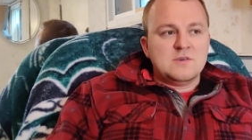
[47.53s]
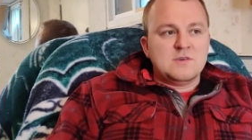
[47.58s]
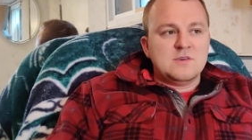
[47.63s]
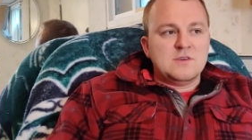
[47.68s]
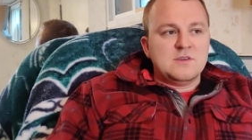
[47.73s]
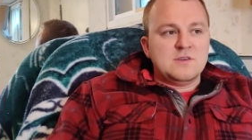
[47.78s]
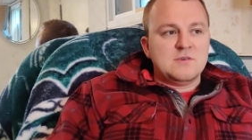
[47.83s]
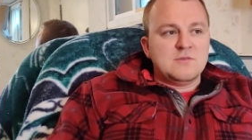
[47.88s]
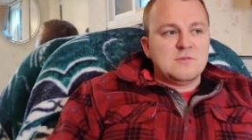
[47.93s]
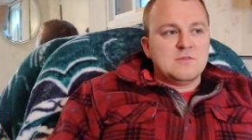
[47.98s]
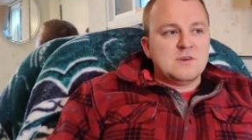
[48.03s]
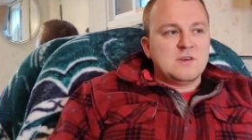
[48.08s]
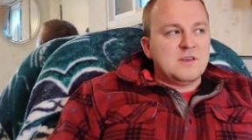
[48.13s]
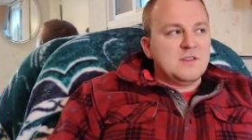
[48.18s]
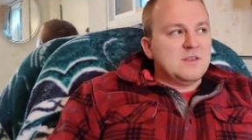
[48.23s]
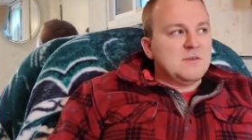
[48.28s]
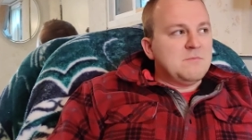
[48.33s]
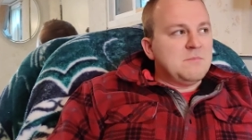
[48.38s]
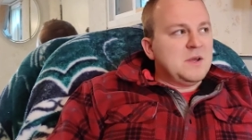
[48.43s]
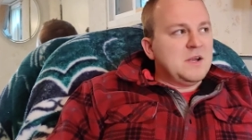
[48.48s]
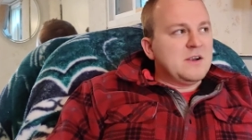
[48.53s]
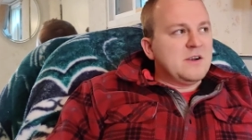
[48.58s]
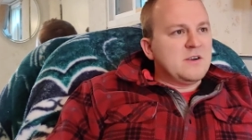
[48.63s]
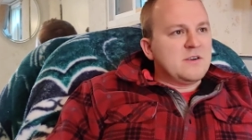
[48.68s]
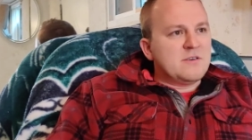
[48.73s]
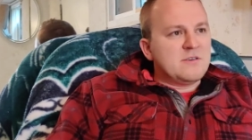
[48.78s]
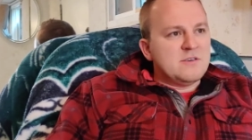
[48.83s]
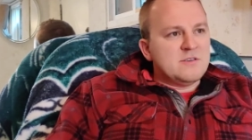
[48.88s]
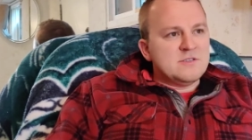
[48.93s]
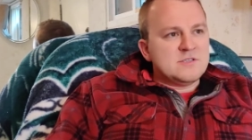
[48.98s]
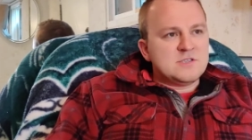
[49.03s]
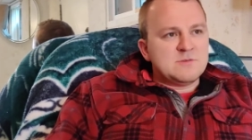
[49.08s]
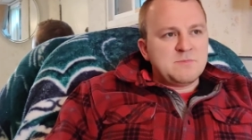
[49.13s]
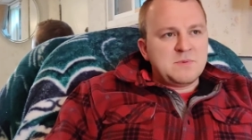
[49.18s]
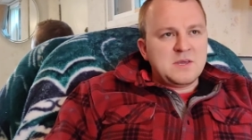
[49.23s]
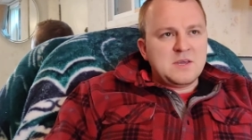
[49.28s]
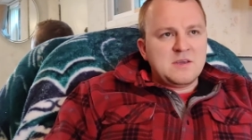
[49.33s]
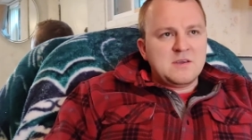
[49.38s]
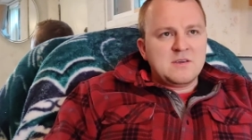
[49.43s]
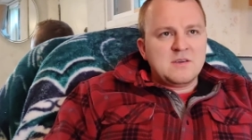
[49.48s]
you know, look in the mirror and
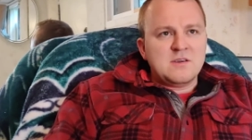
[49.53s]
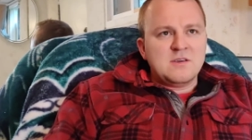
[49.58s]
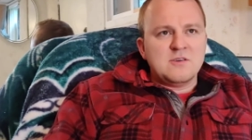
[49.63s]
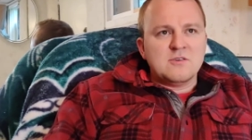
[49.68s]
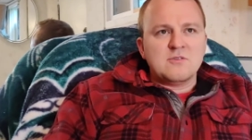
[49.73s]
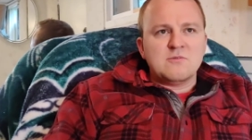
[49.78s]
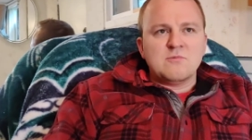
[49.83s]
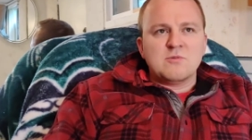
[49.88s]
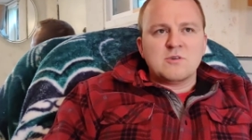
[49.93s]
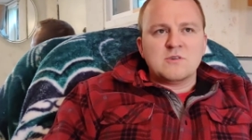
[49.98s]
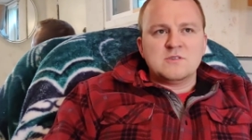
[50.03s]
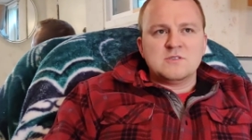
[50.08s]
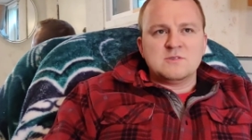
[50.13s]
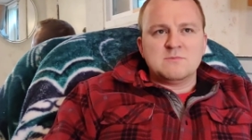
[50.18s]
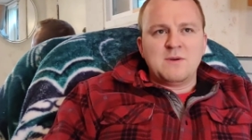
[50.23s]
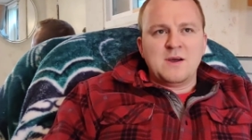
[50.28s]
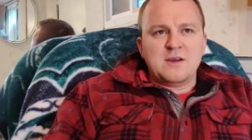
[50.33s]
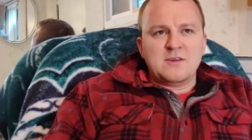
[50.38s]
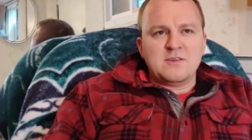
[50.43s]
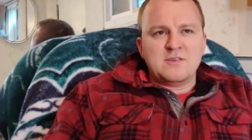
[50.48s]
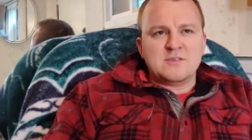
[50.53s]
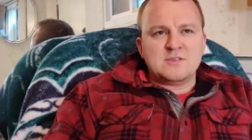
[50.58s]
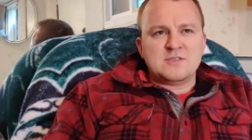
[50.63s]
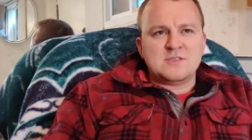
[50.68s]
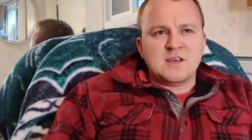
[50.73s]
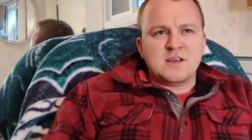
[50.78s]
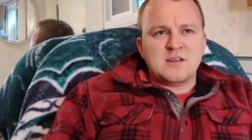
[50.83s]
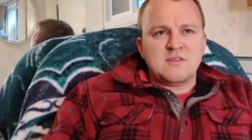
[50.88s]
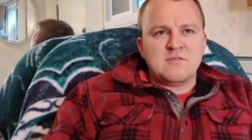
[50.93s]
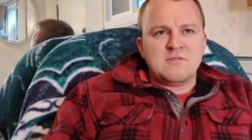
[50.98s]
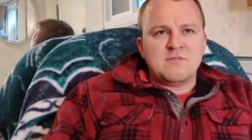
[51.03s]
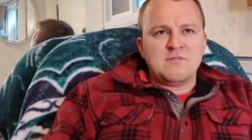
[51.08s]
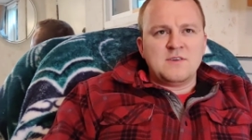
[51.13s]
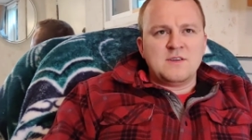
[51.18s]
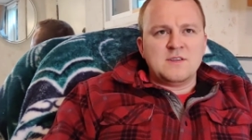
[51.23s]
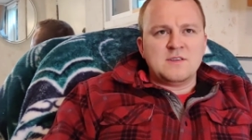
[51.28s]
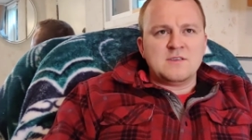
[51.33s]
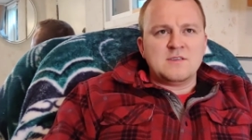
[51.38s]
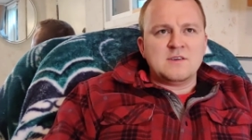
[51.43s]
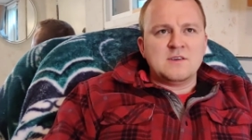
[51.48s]
speak good words about yourself
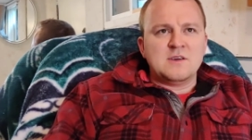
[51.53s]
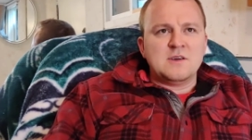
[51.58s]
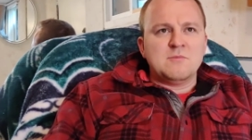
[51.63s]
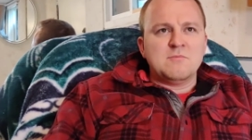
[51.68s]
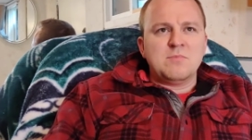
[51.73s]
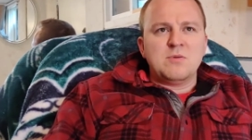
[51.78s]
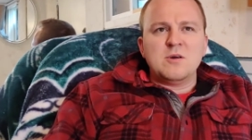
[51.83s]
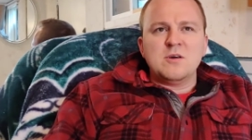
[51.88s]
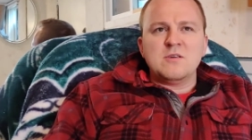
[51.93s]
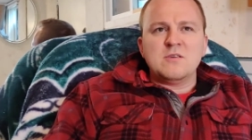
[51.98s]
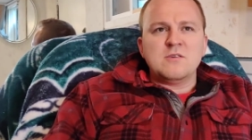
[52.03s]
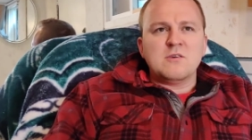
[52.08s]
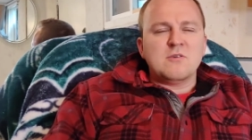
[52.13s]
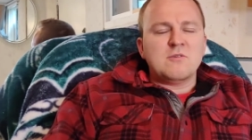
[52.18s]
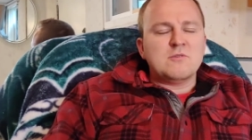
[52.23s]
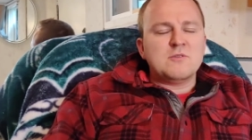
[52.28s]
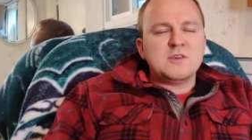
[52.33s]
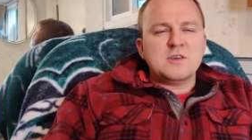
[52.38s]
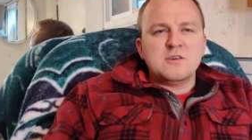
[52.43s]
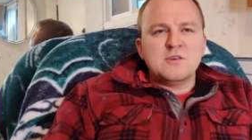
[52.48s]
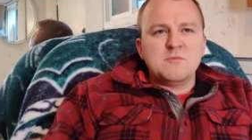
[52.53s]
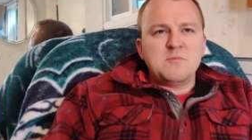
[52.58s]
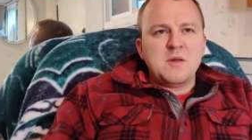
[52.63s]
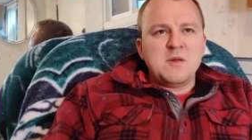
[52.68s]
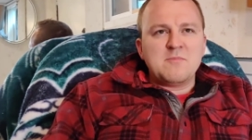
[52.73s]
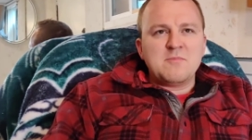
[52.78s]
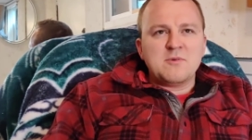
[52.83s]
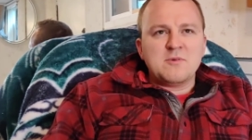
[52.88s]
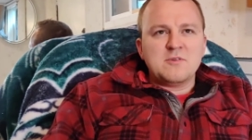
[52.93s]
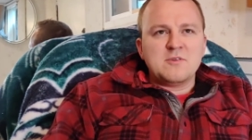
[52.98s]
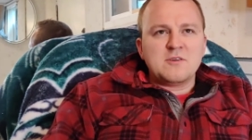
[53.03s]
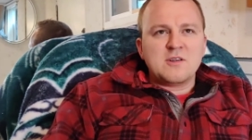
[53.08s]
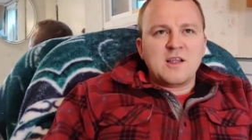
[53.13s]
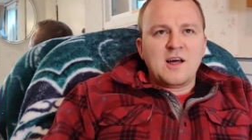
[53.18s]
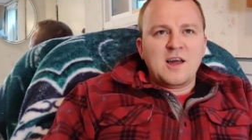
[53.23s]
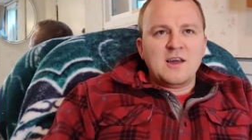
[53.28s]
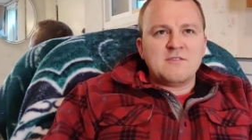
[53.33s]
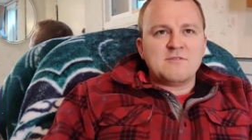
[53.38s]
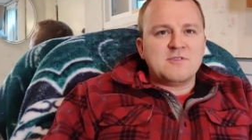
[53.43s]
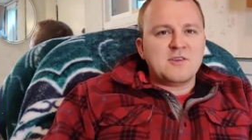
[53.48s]
and put only good people in your
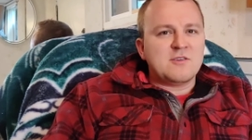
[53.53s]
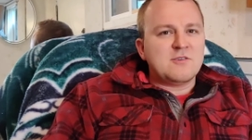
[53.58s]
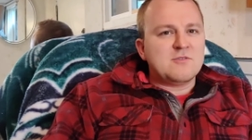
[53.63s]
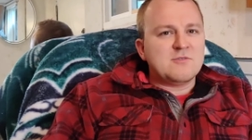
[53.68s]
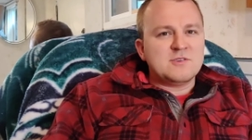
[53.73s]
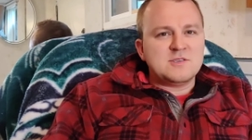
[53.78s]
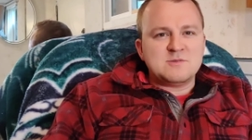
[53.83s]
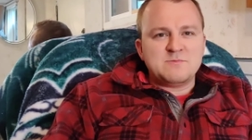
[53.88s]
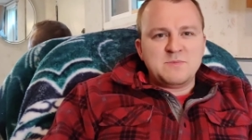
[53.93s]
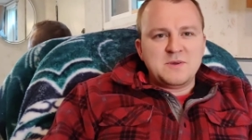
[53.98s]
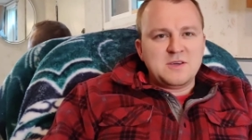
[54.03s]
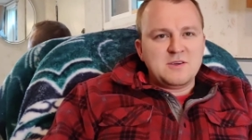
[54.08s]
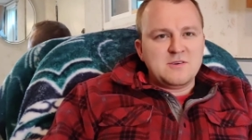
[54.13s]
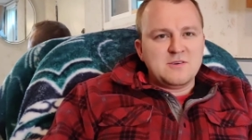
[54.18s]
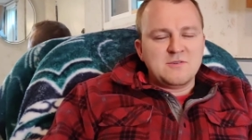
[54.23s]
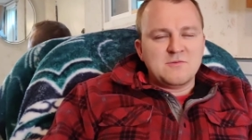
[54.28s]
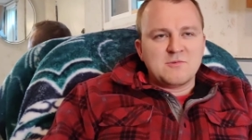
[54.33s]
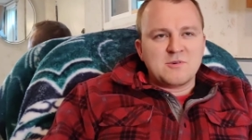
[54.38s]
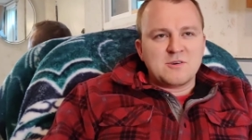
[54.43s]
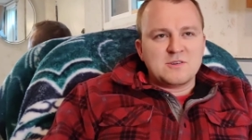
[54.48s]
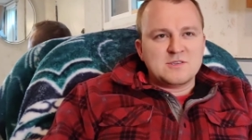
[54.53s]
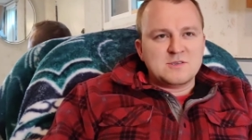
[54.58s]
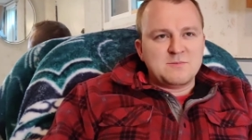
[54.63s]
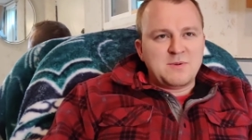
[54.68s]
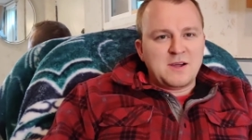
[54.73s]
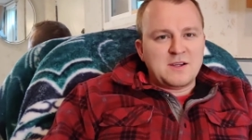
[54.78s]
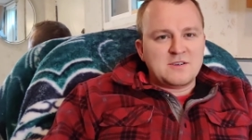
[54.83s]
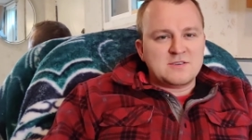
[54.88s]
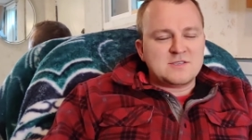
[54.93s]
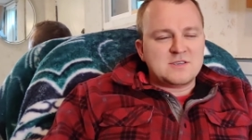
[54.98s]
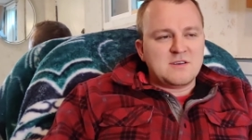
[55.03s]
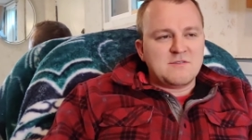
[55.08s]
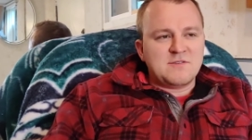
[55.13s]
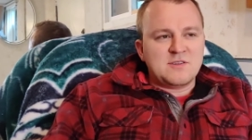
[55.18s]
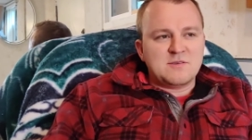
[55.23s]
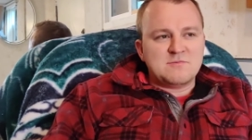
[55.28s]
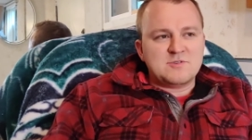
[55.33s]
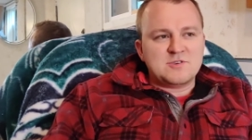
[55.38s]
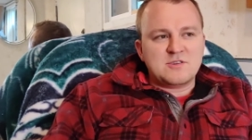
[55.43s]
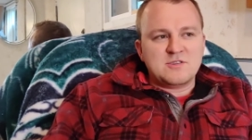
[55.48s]
life that only speak good words about yourself.
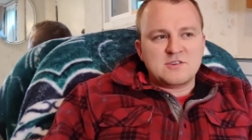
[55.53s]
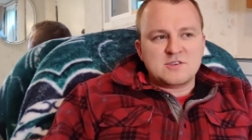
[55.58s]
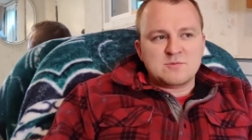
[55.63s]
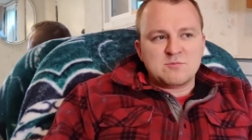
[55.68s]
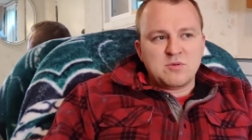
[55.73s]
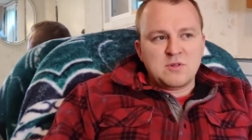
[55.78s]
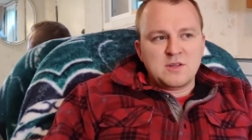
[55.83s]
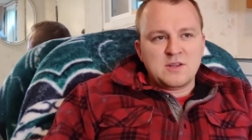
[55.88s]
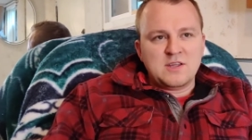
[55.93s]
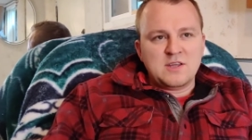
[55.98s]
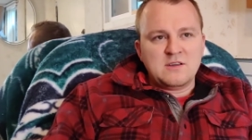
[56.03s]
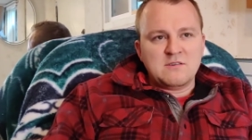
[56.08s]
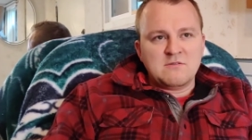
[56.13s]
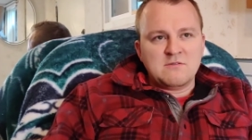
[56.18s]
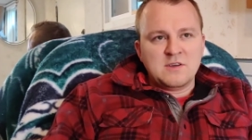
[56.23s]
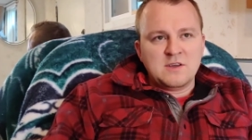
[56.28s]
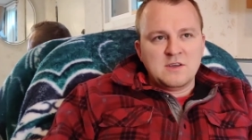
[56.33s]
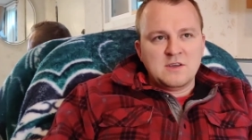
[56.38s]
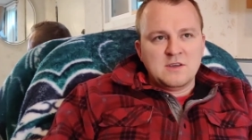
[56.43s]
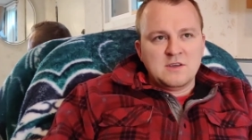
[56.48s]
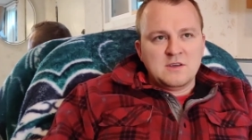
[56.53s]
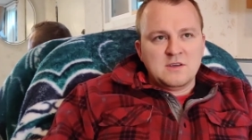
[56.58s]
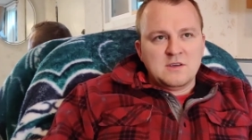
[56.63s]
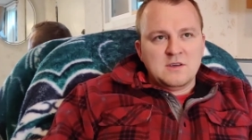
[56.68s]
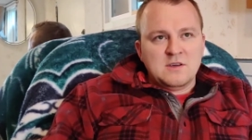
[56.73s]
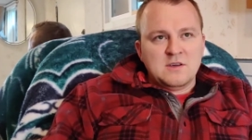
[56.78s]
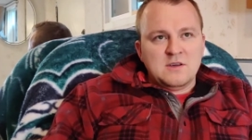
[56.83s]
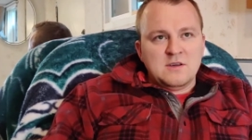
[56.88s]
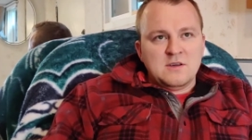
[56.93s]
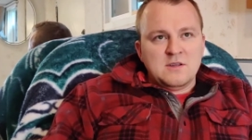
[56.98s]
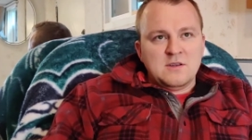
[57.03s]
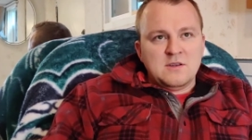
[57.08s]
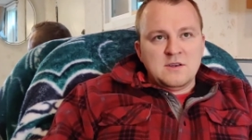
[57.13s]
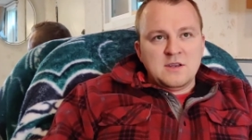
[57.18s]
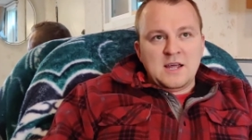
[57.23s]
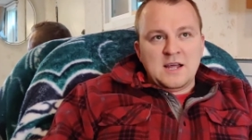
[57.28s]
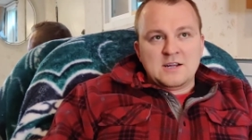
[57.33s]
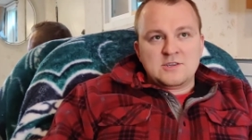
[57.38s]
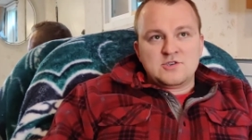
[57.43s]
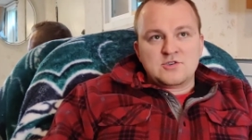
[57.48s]
And I'm sure there's plenty of
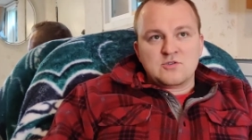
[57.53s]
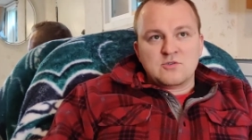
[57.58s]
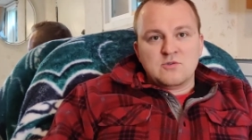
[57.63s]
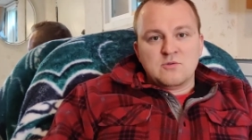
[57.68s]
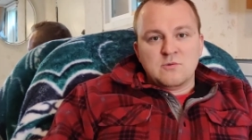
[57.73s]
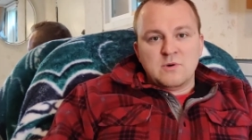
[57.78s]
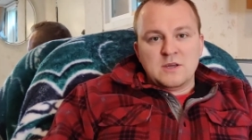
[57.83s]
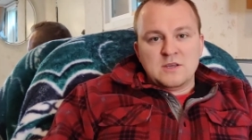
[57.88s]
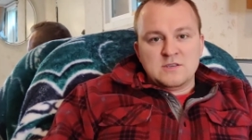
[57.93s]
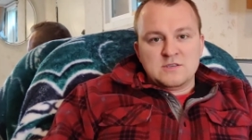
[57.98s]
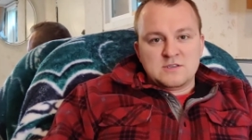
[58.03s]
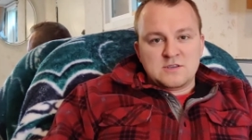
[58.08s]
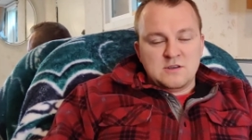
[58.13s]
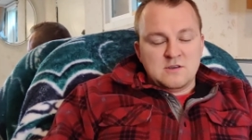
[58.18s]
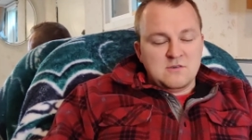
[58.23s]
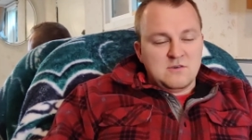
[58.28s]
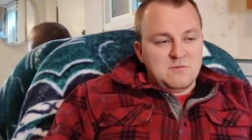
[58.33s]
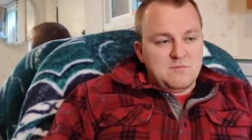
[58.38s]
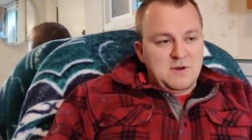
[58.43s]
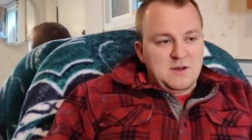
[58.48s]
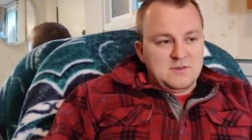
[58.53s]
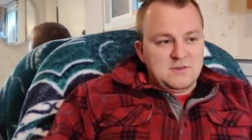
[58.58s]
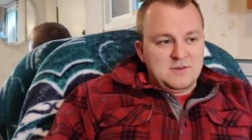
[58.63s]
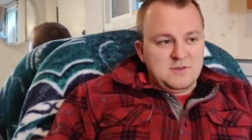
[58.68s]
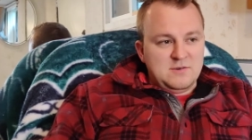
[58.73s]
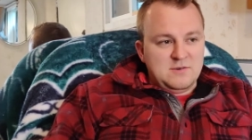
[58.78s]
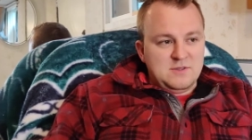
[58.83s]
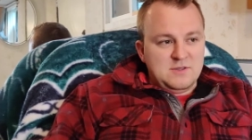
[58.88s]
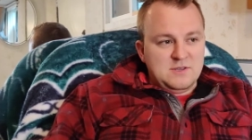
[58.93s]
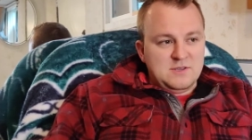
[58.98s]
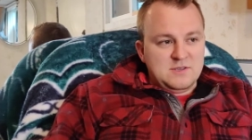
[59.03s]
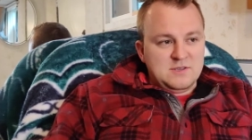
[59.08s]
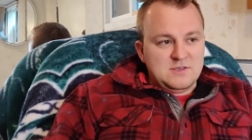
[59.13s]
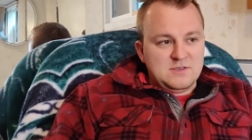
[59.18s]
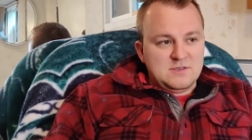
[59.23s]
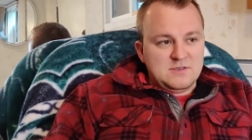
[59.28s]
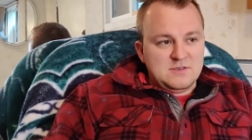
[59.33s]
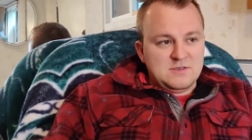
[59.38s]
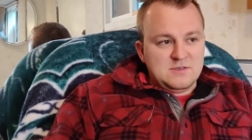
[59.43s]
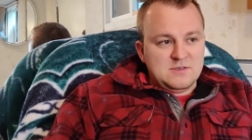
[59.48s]
natural ways to go about doing
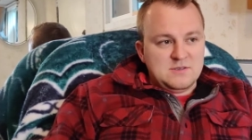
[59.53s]
this.